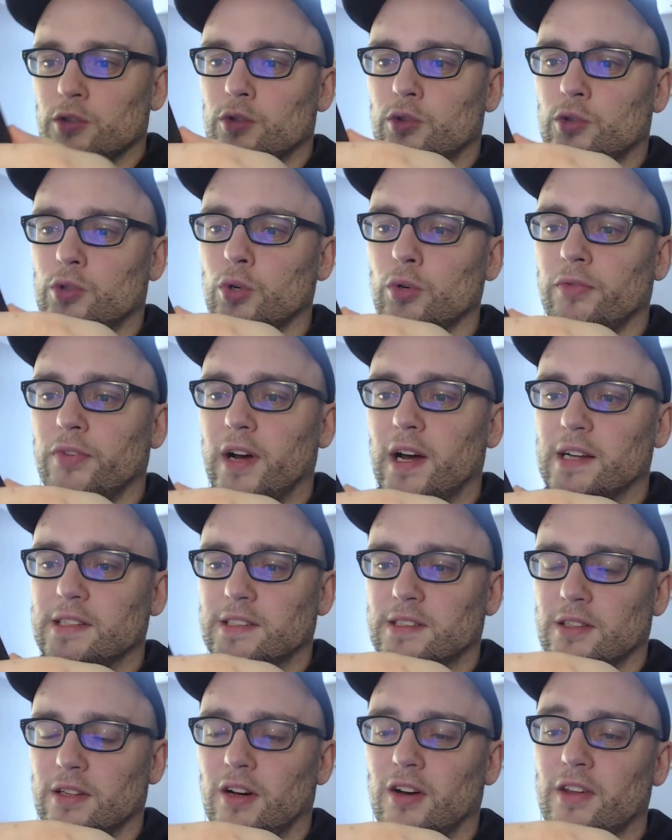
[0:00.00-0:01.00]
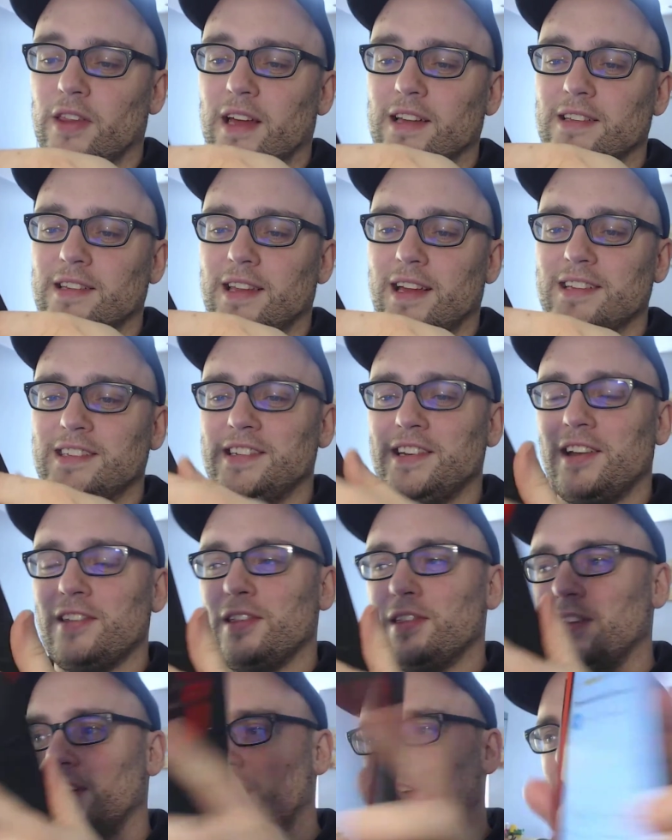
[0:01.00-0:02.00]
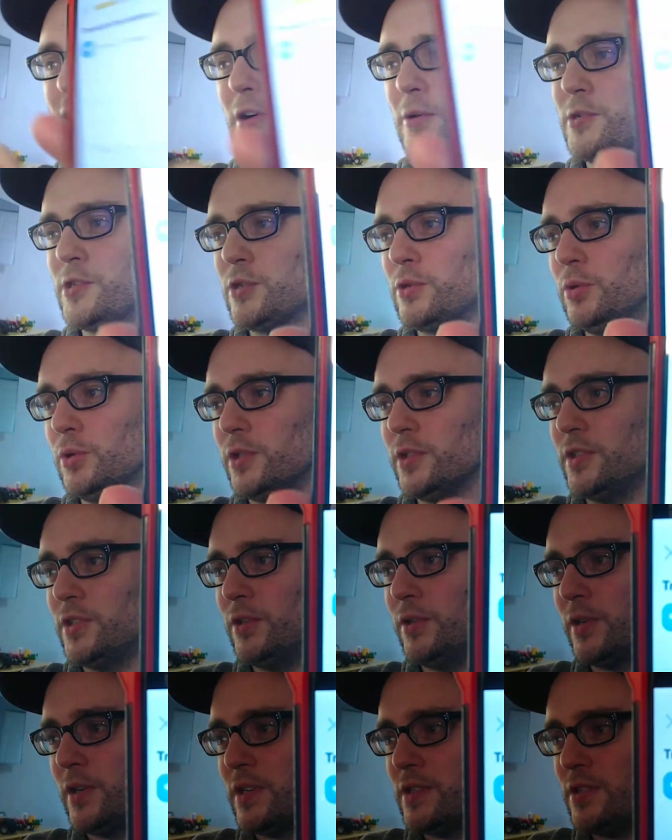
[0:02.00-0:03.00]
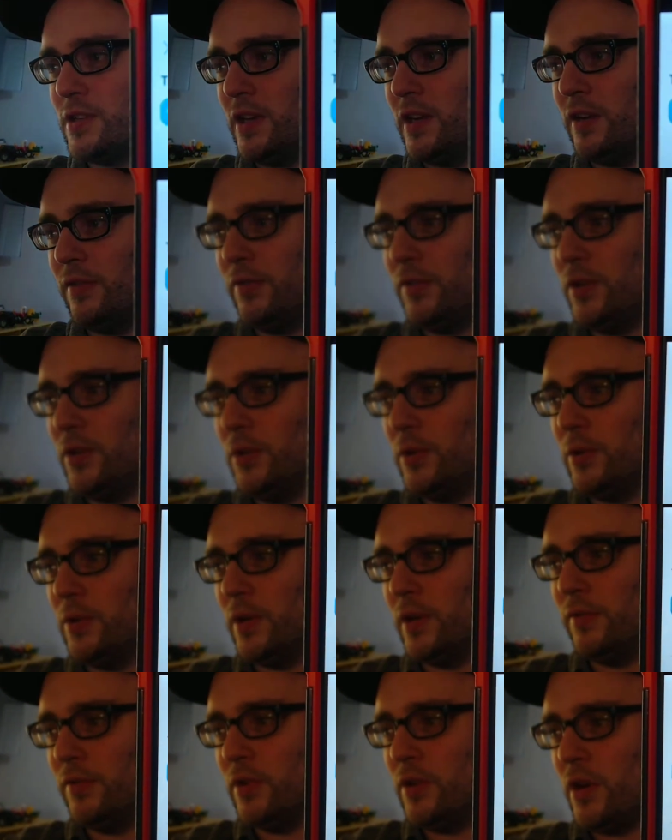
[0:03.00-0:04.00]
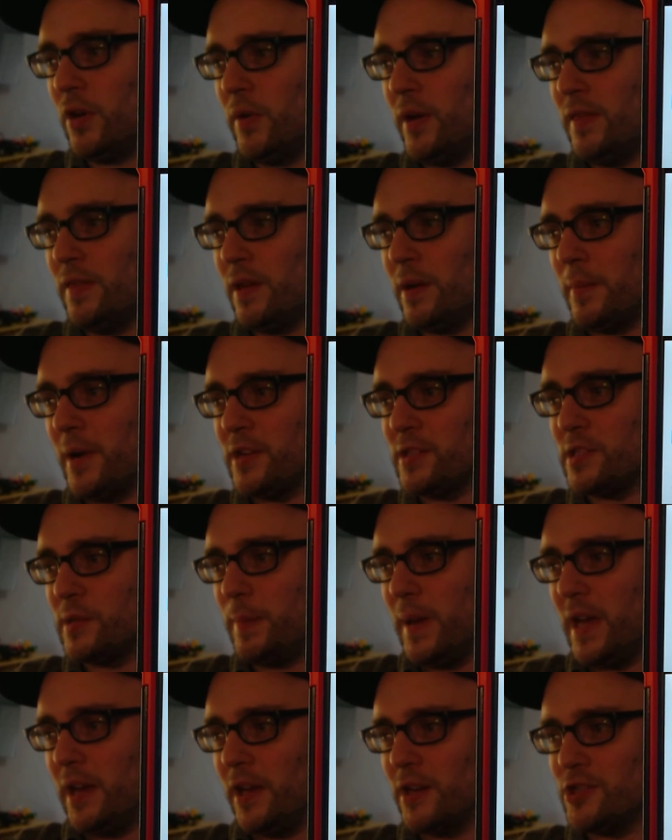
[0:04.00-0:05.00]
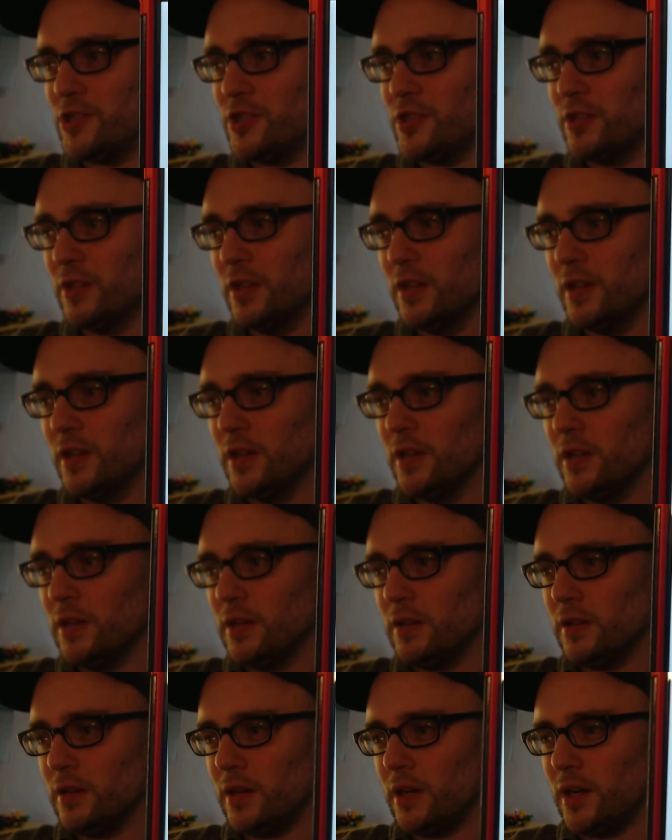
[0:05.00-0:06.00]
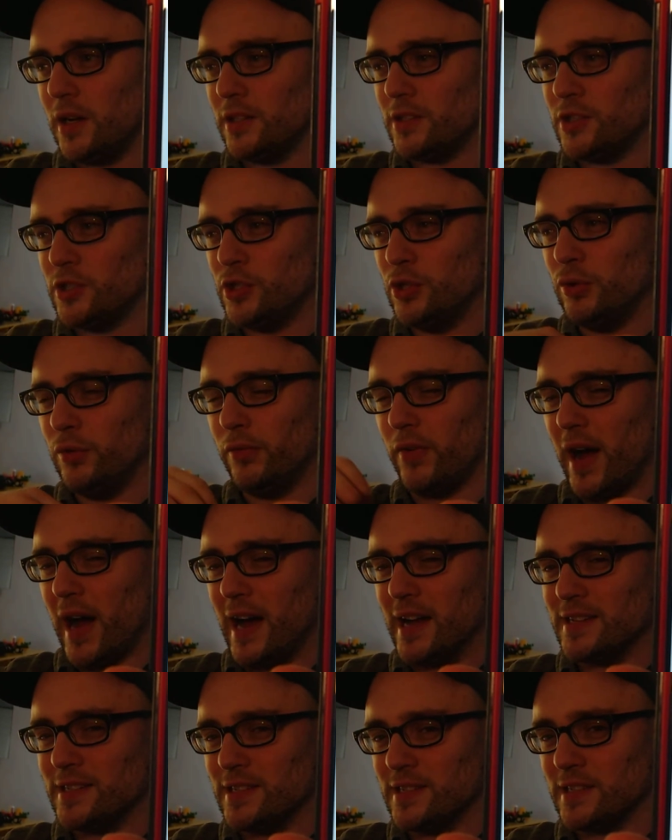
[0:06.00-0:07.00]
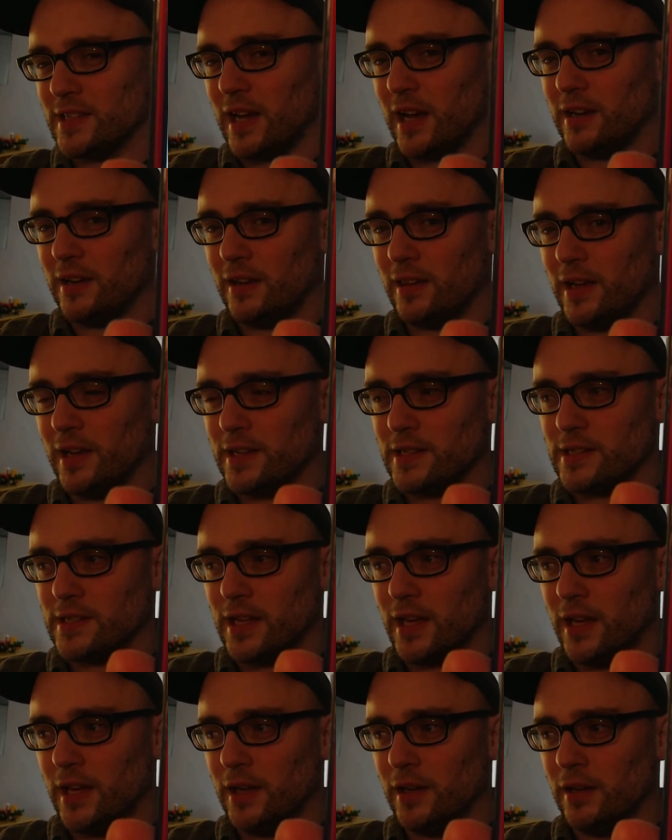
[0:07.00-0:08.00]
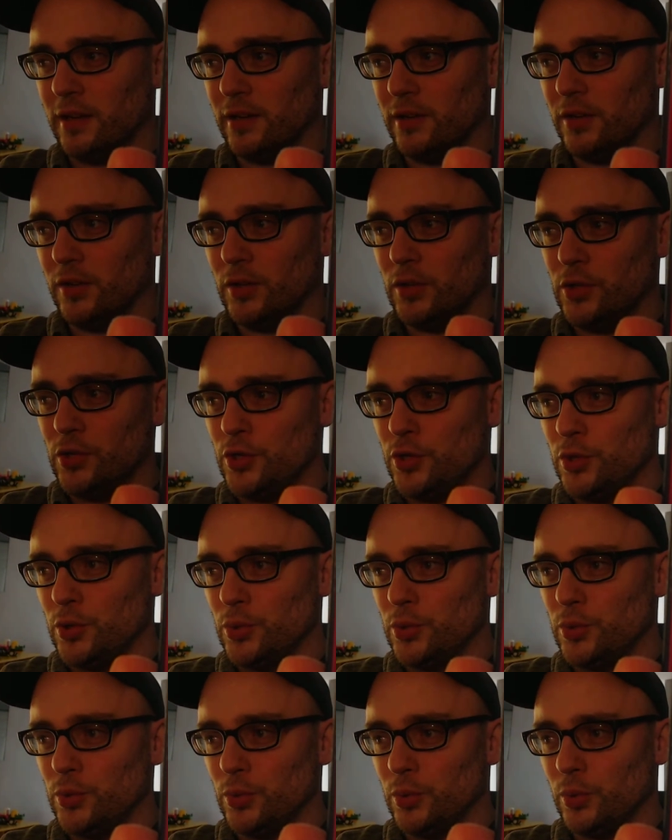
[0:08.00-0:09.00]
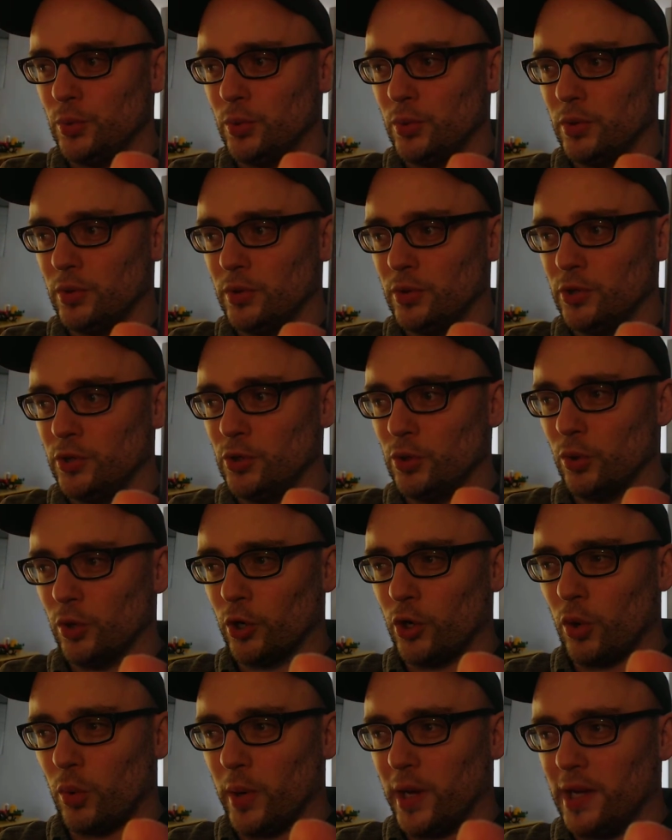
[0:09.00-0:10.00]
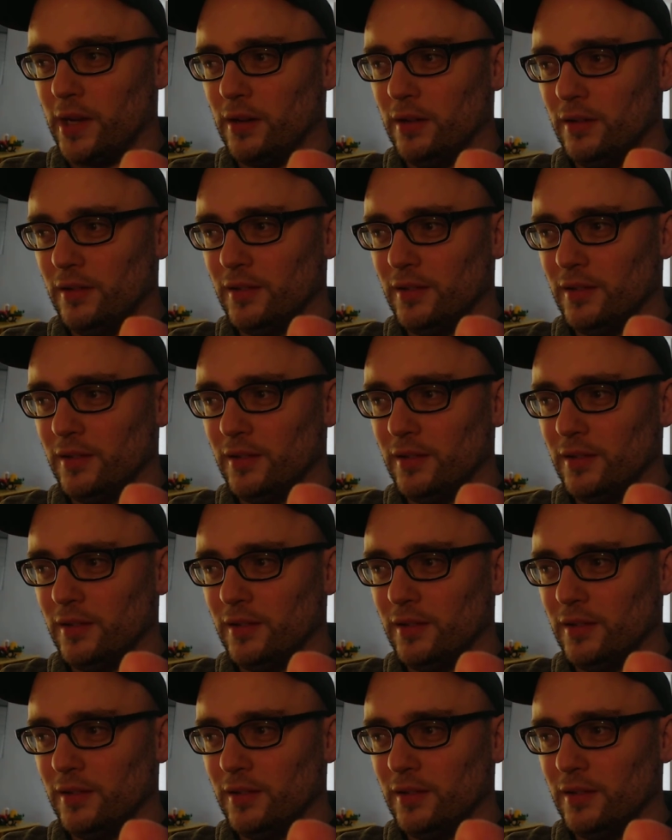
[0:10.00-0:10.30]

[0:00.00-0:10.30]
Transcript: Tu vas. Oh, that's another thing I thought was cool too, because if you know anything about Spanish, tu vas is kind of like saying you're going.